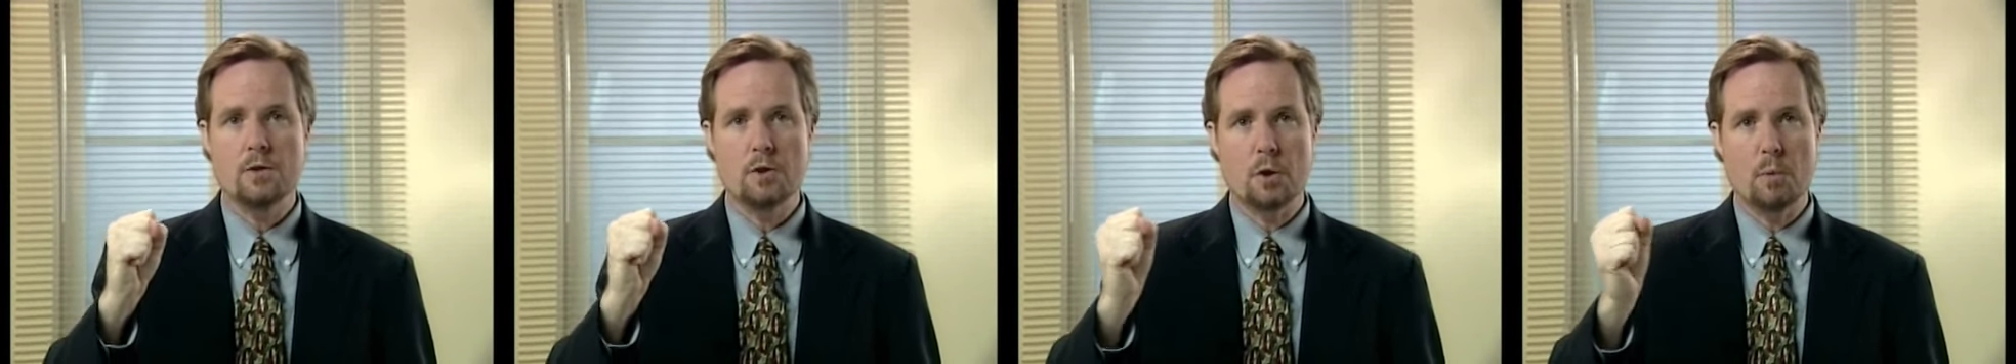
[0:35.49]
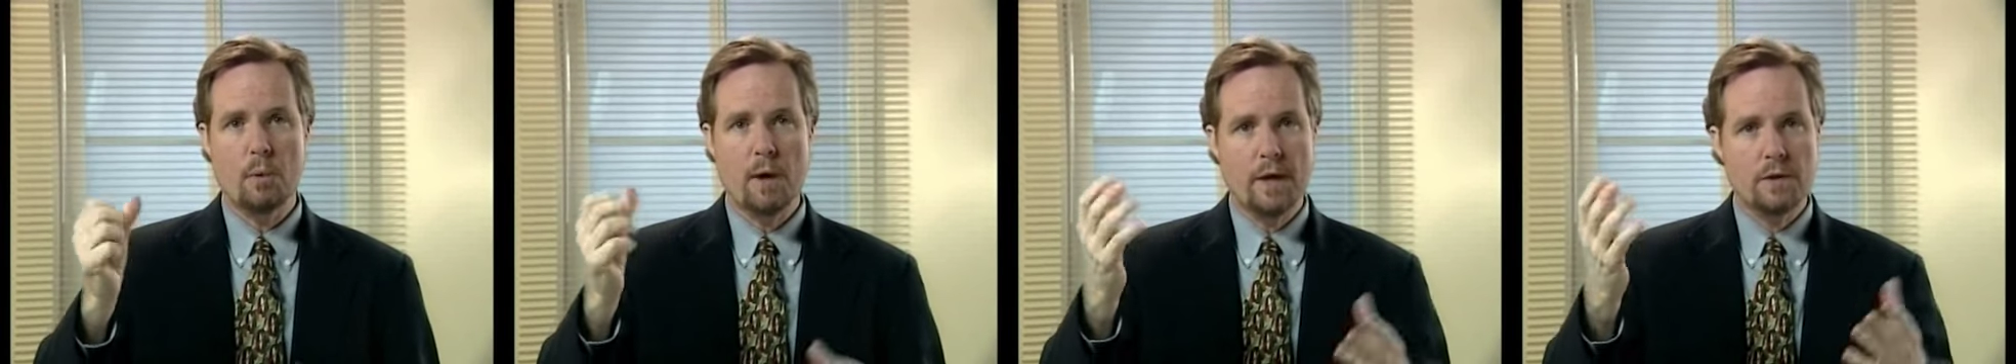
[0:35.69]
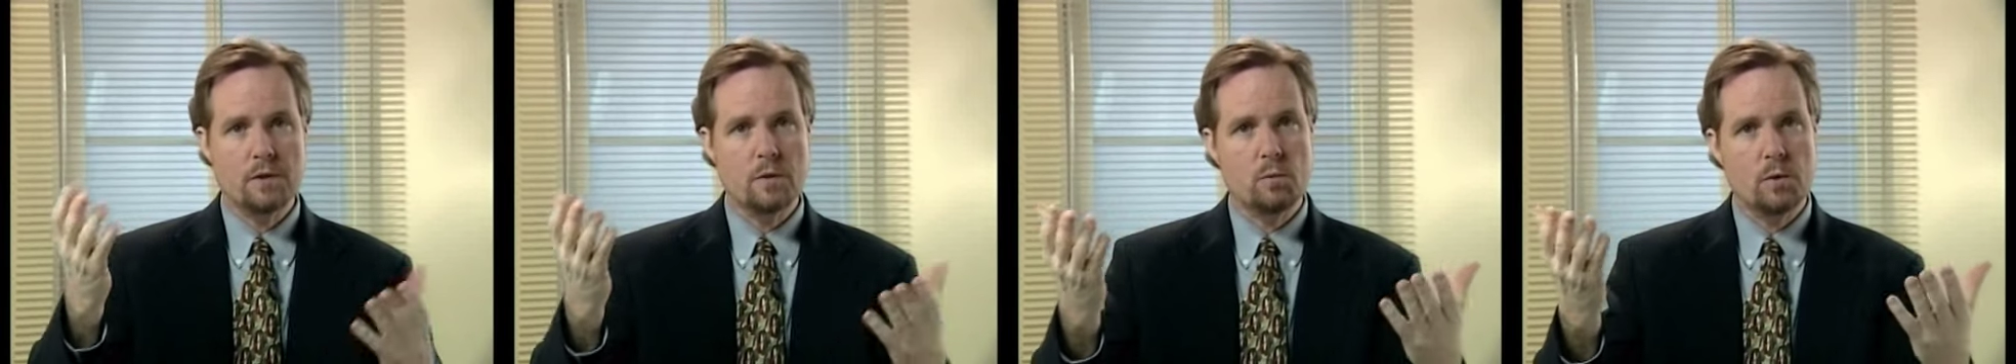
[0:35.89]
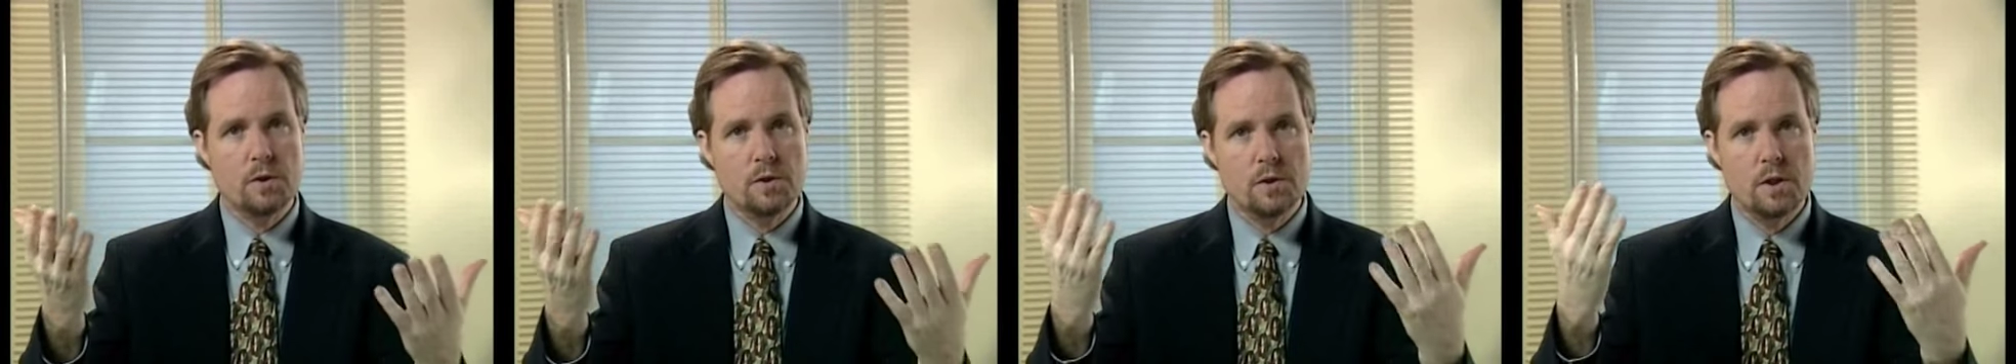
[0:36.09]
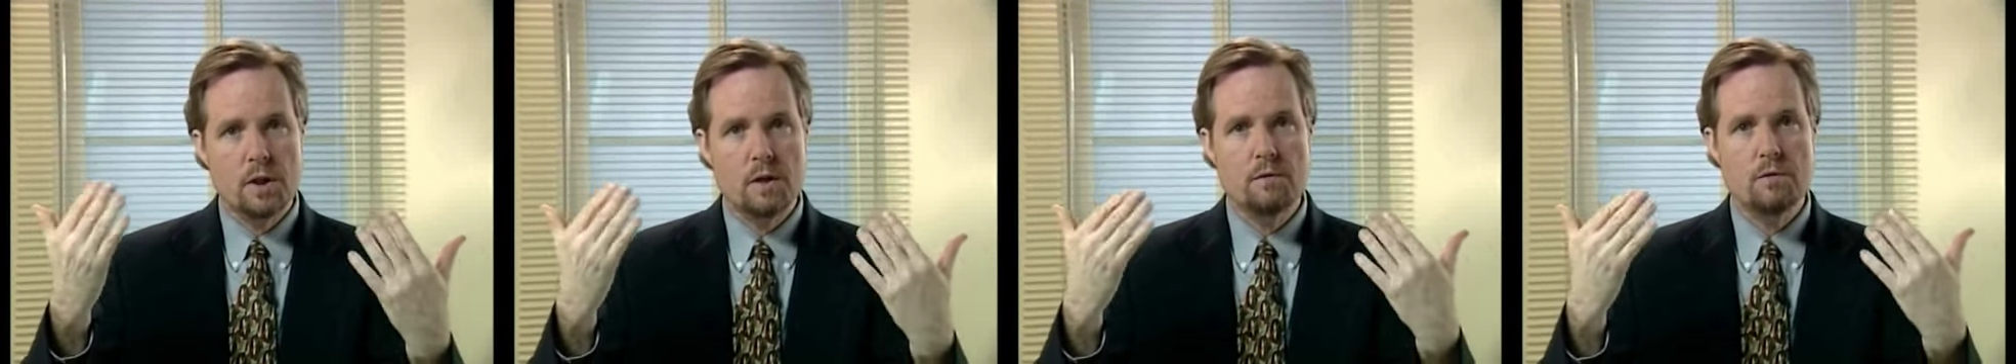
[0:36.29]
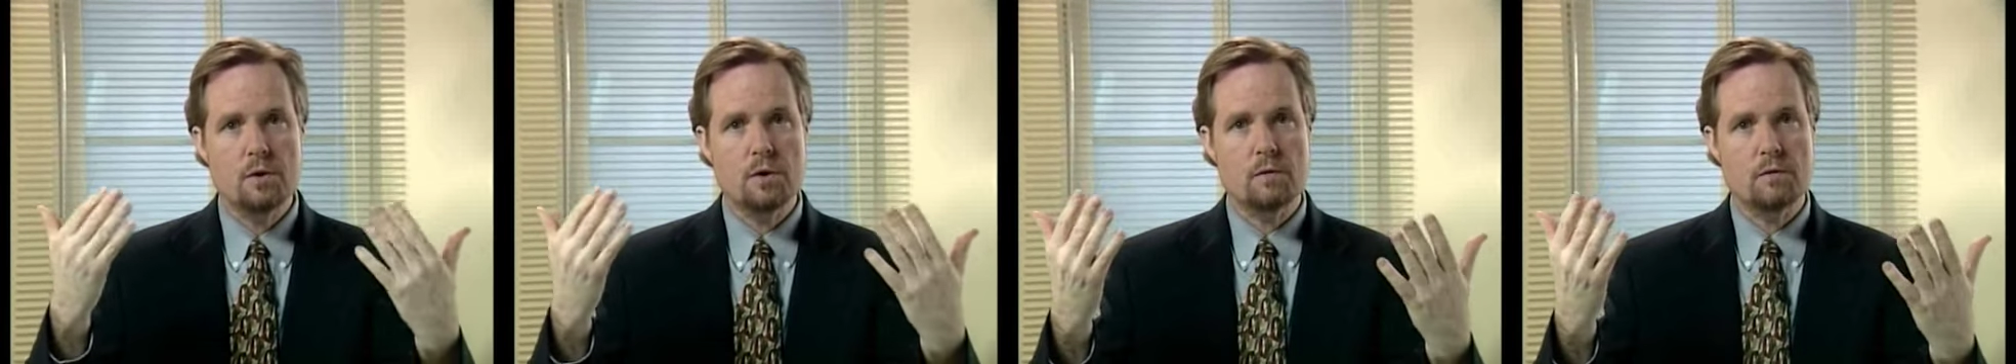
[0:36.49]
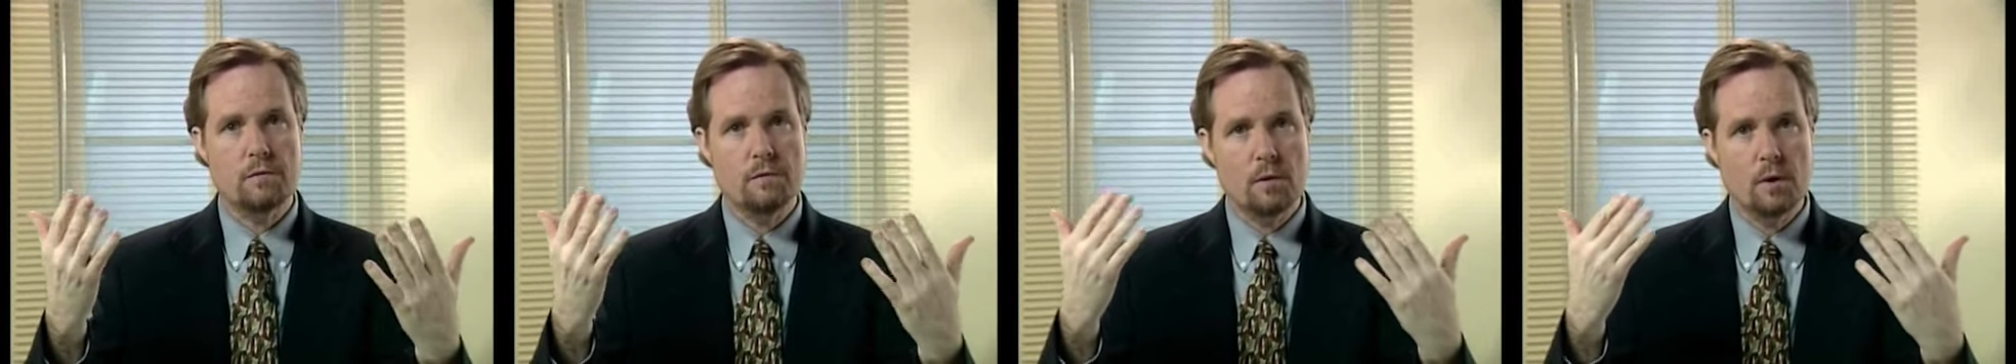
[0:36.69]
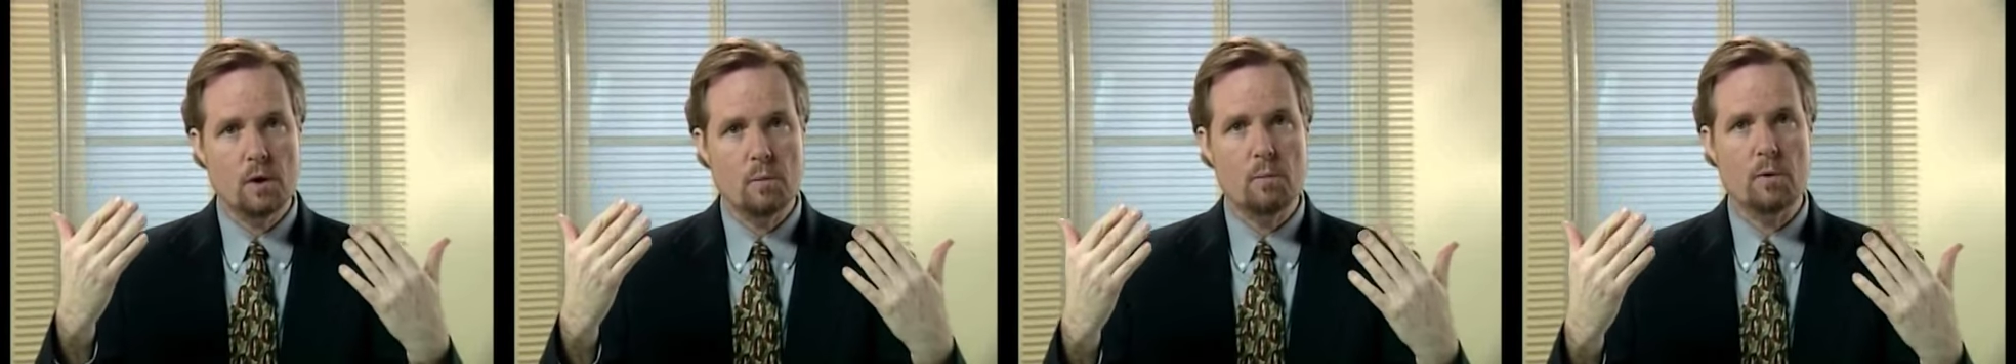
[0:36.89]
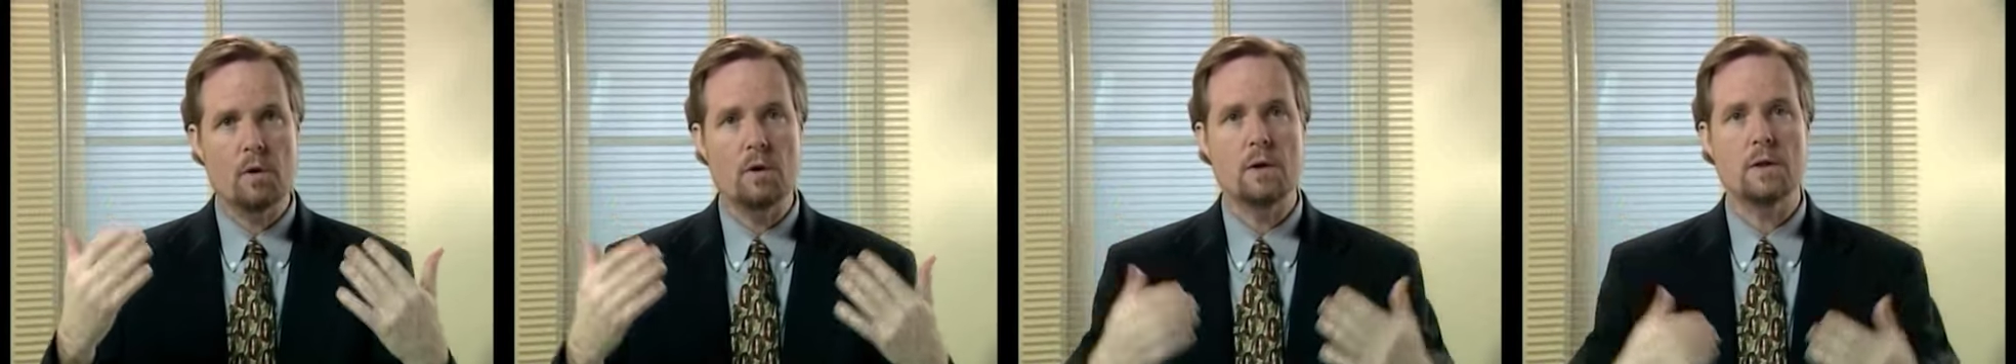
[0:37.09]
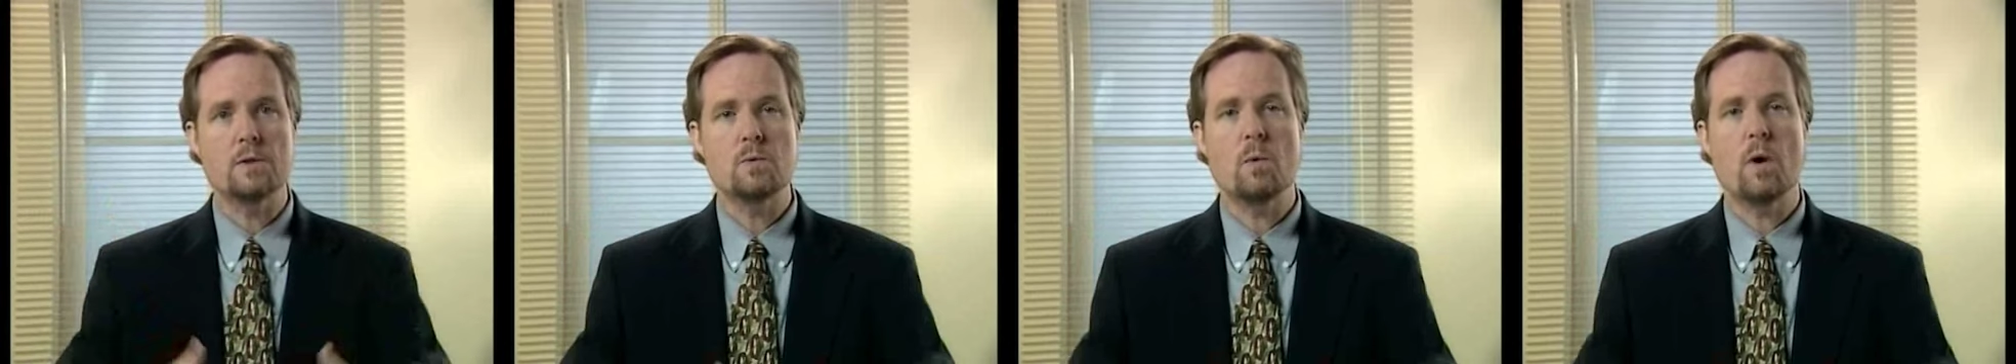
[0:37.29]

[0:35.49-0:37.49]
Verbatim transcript: so the patient receives your verbal